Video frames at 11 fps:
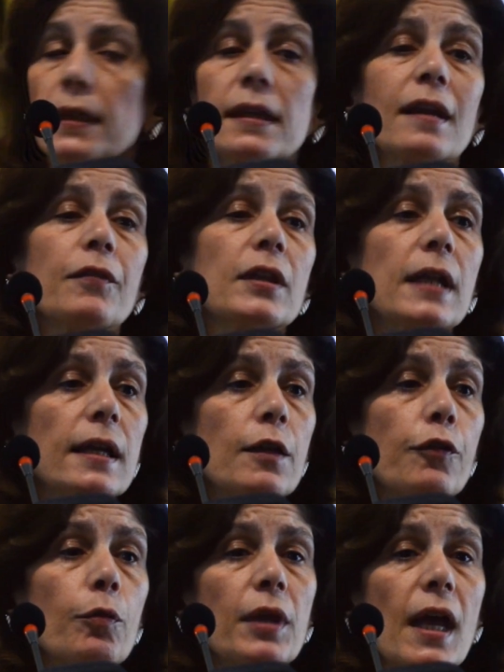I didn't have the data
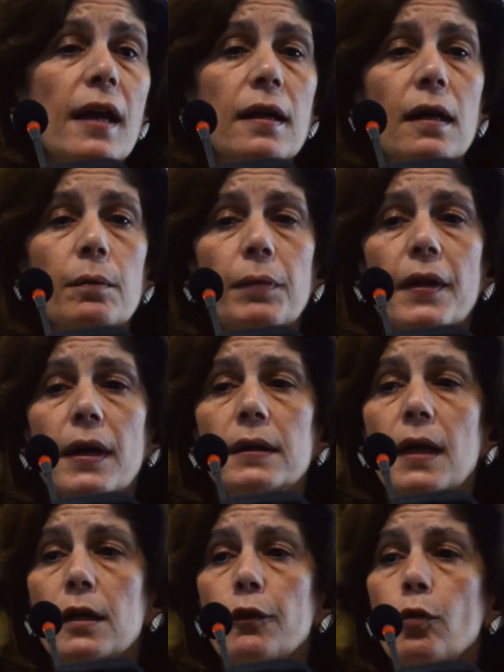from Kenya, but there are
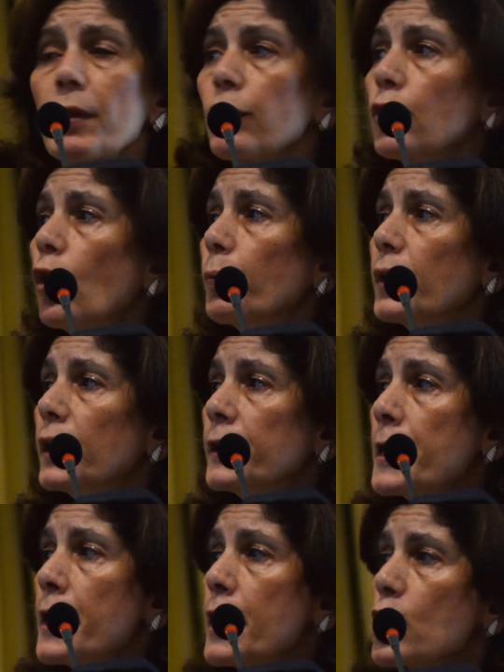data from Ethiopia.
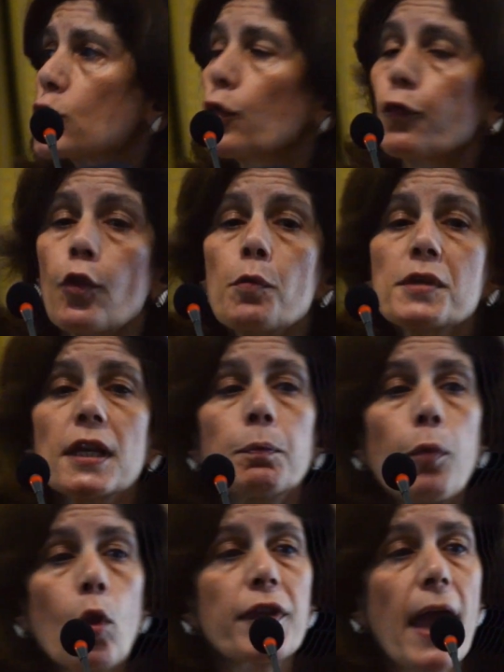So firms
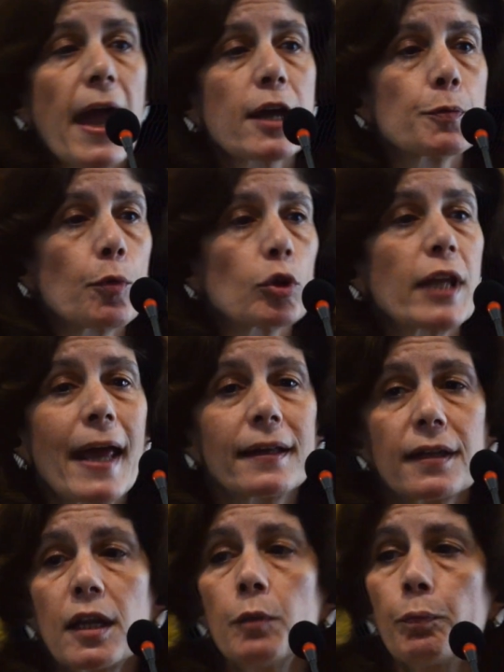that both export
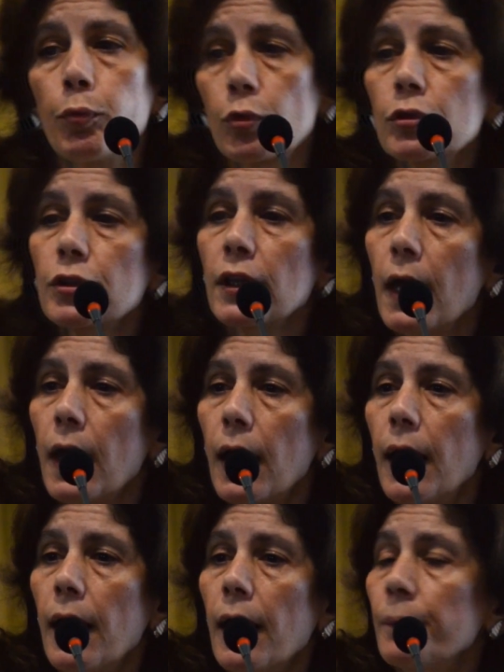and import
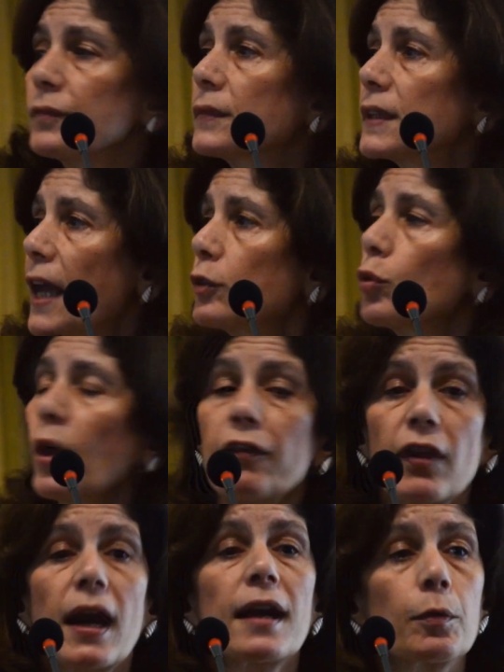tend to
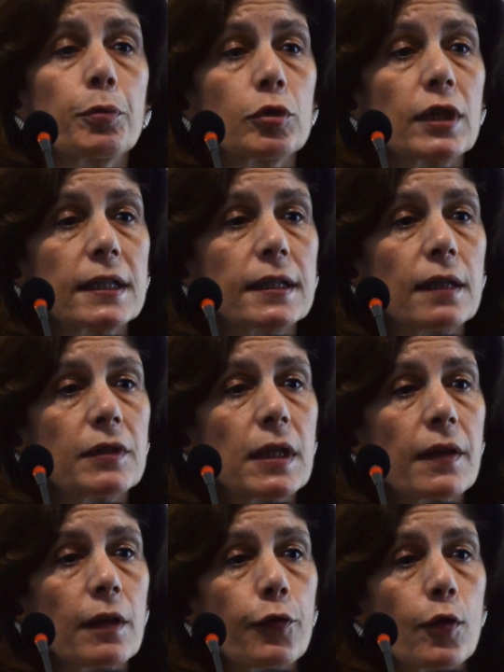have higher productivity
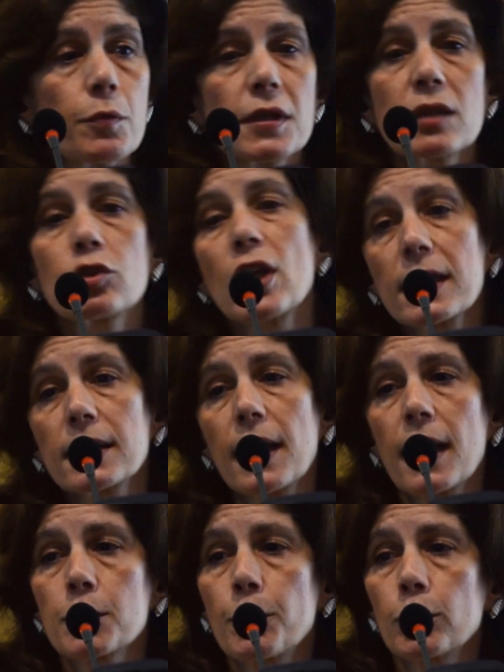than firms that just
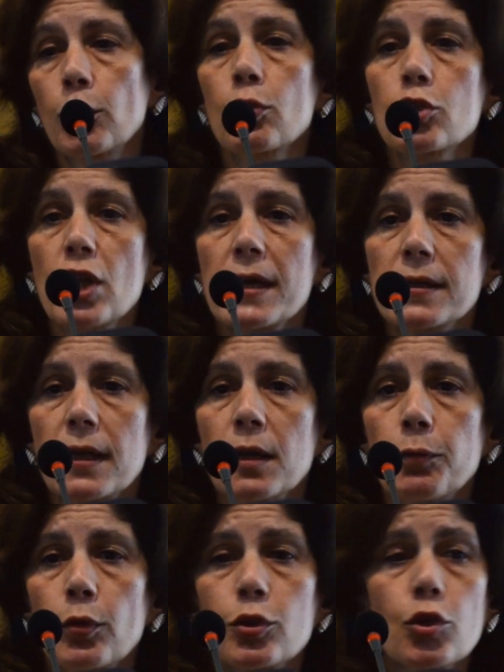export or just
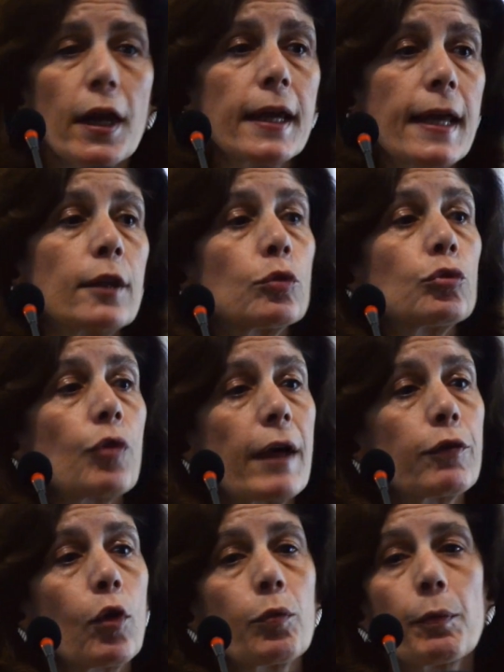import. So again, to
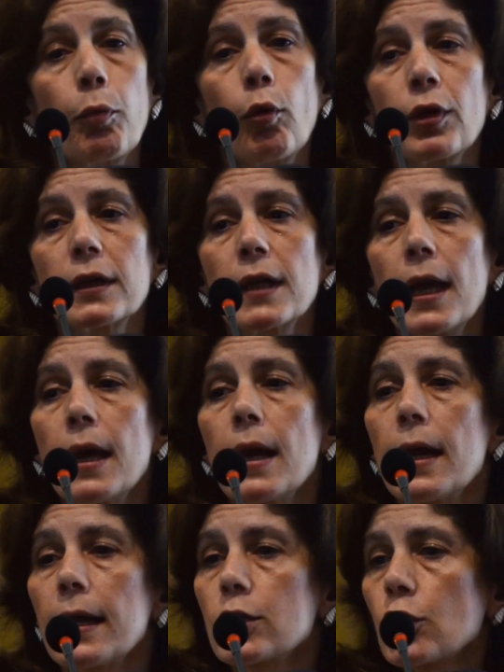drive home the point,
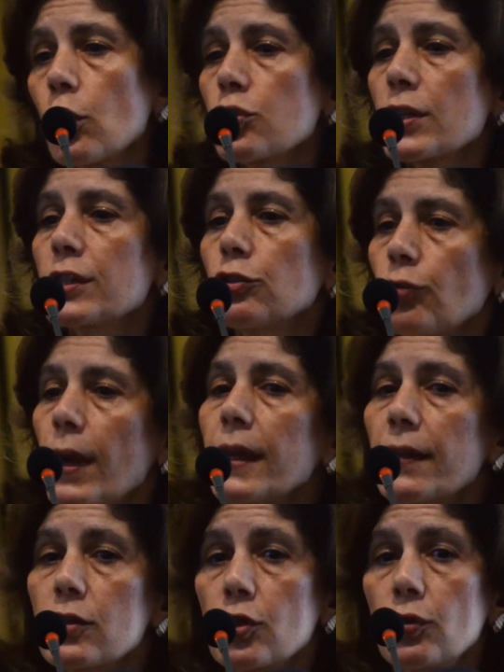it's not just
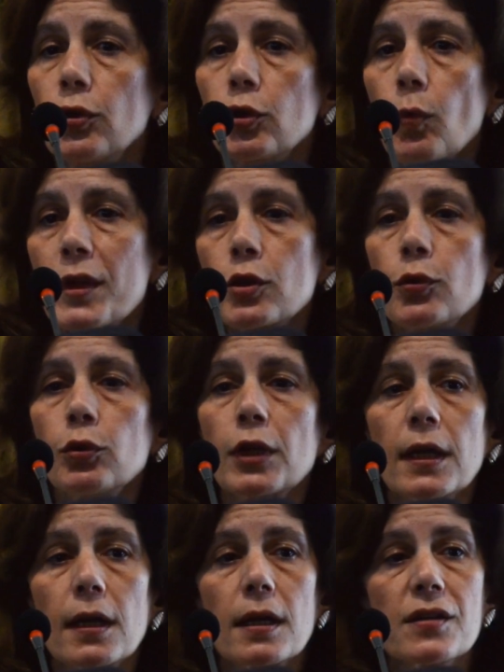trade that's good. What's good
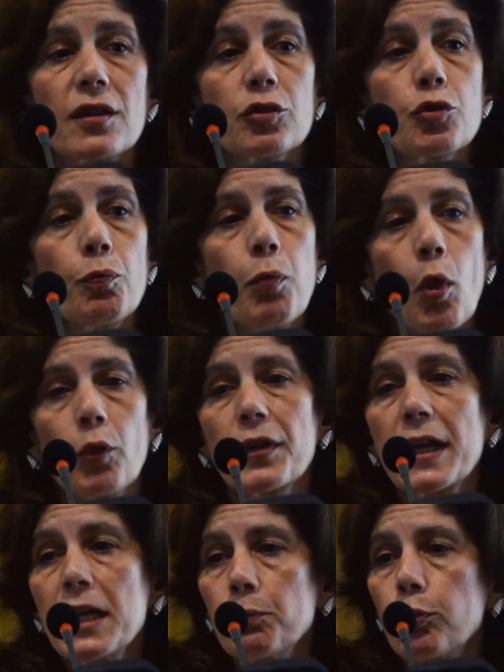here is that you both
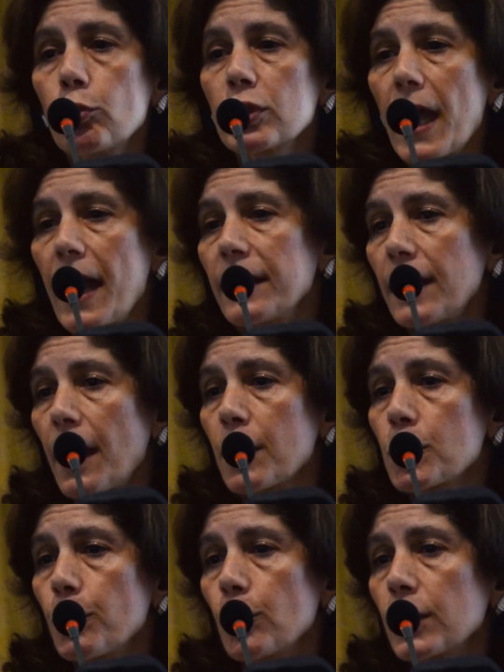import and
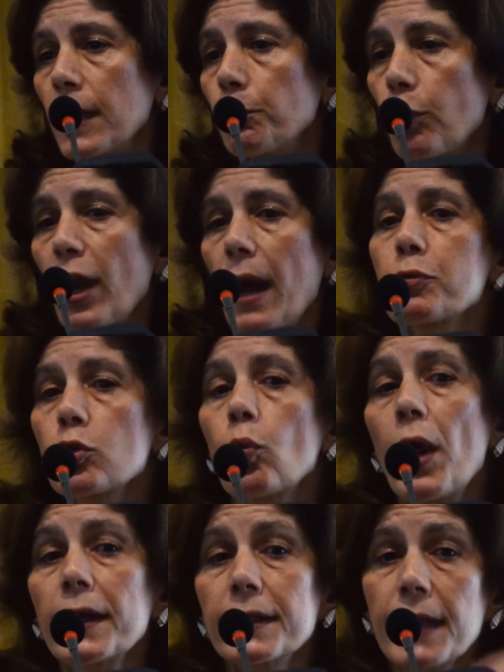export. And perhaps
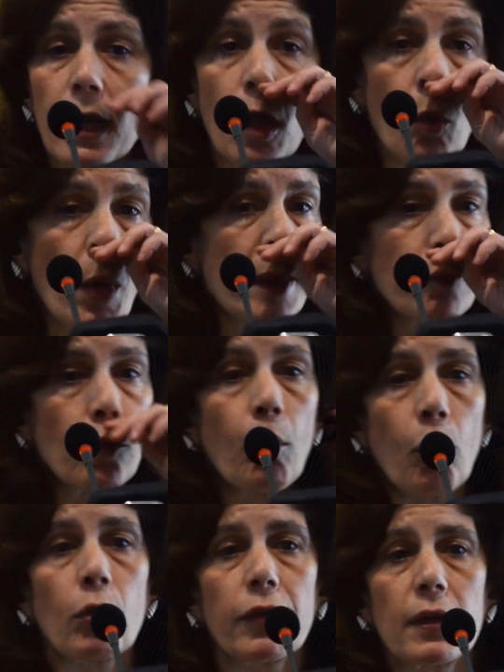one takeaway from
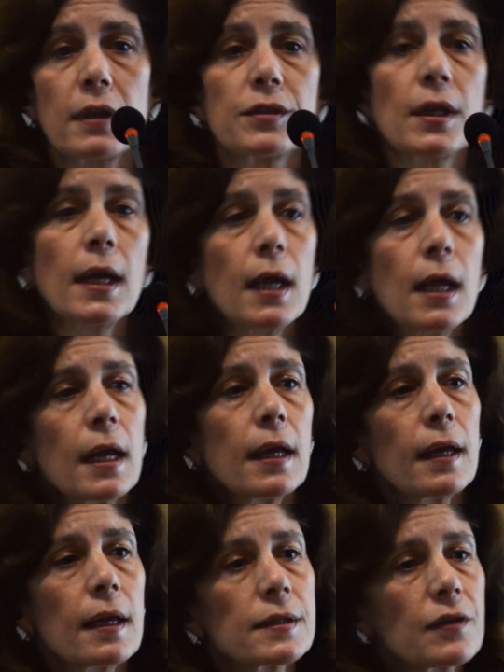all this
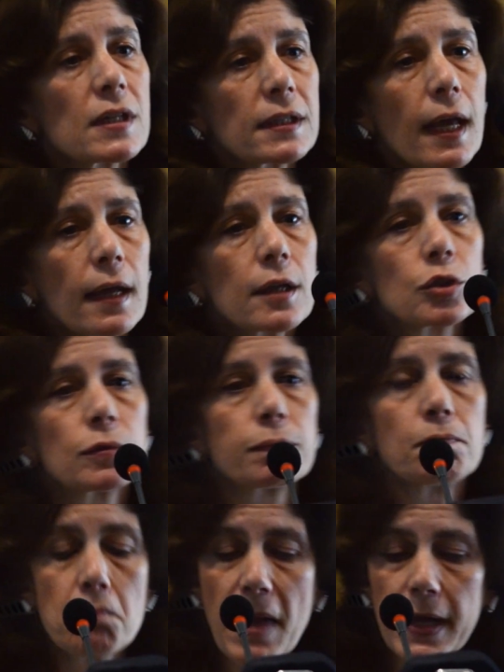is these days,
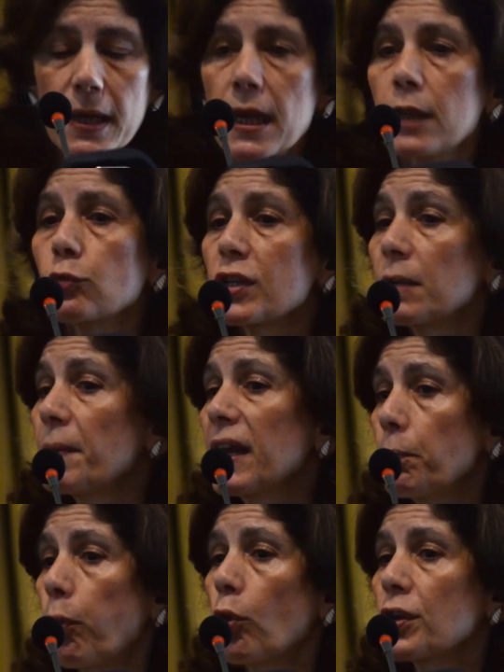many countries and
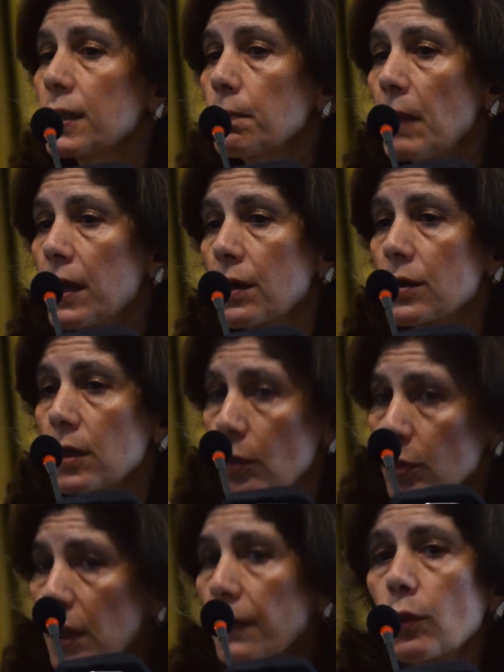many policymakers,
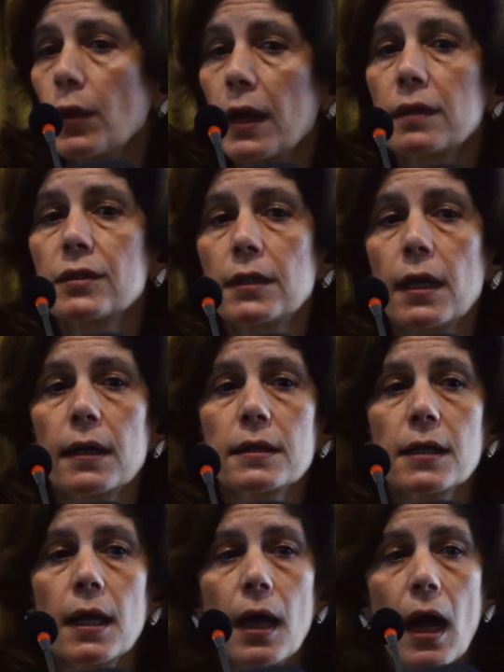including the United
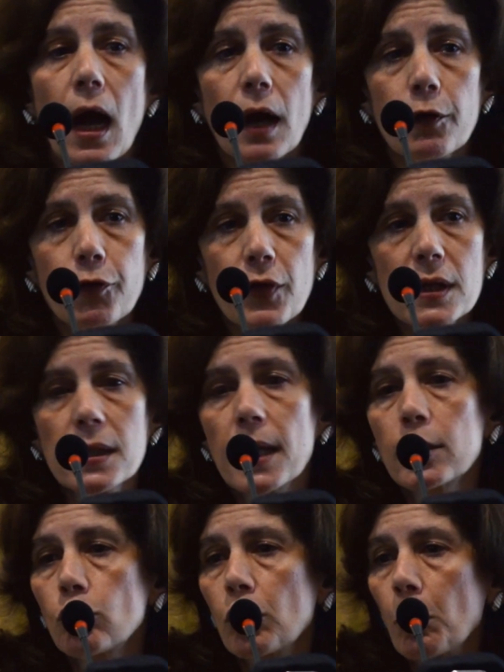States, are
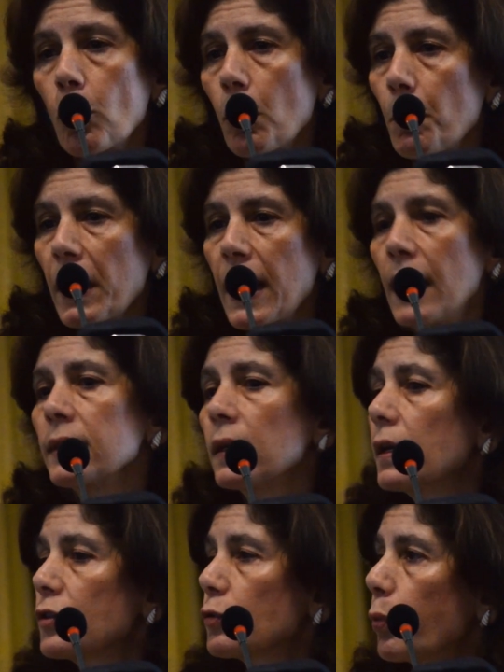fixated on a
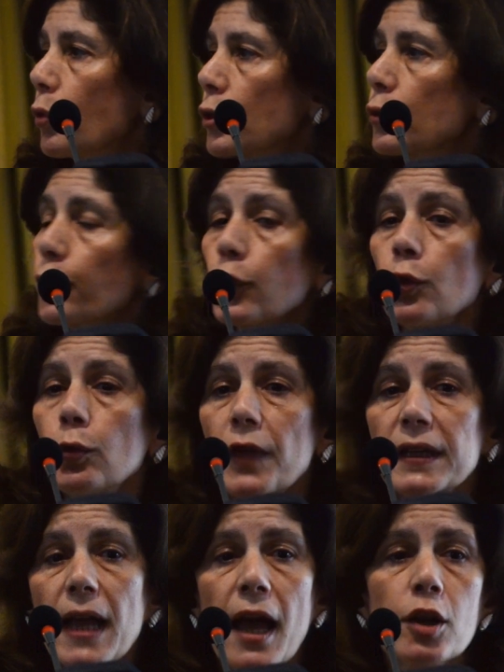mercantilist point of view
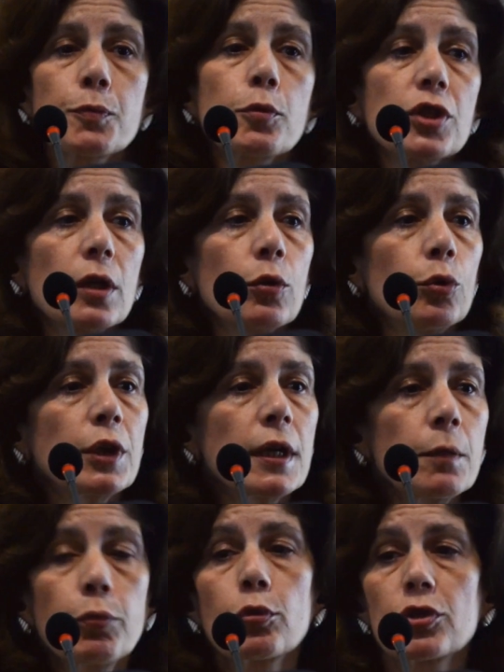that exports are good,
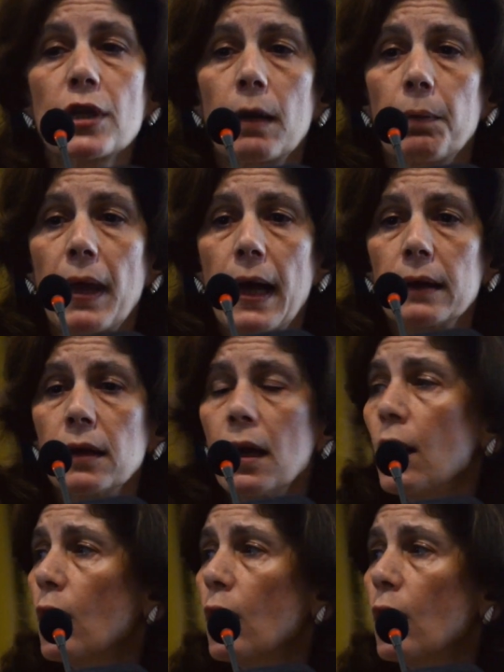imports are bad.